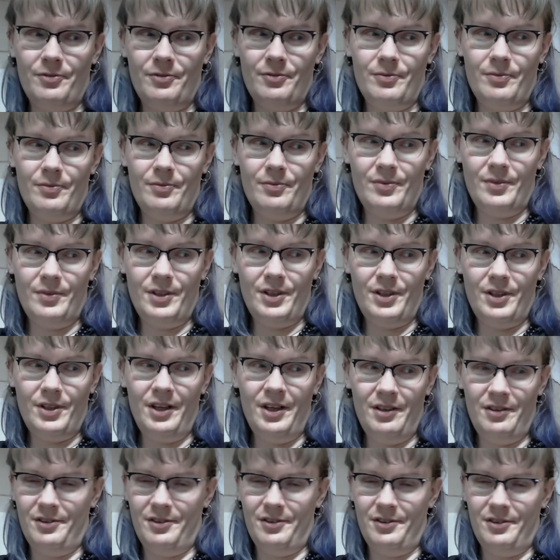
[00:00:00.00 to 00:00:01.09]
in
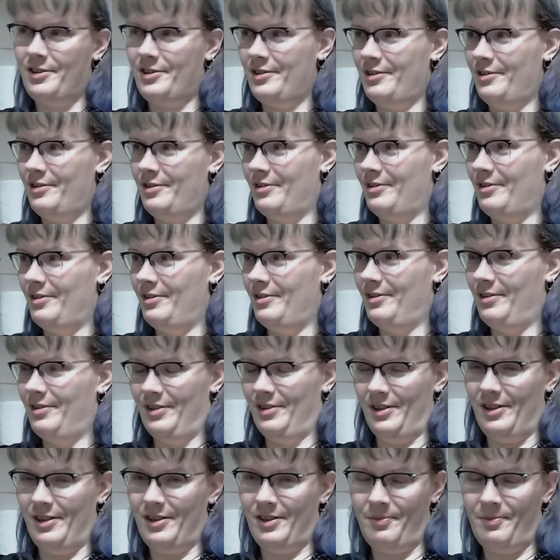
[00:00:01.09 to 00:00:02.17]
or
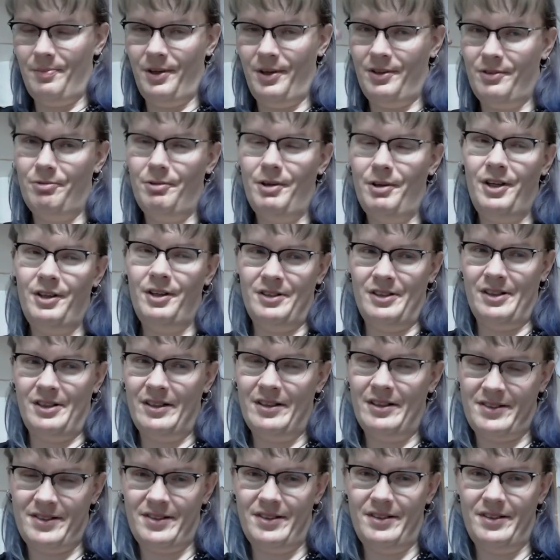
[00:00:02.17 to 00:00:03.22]
between us and the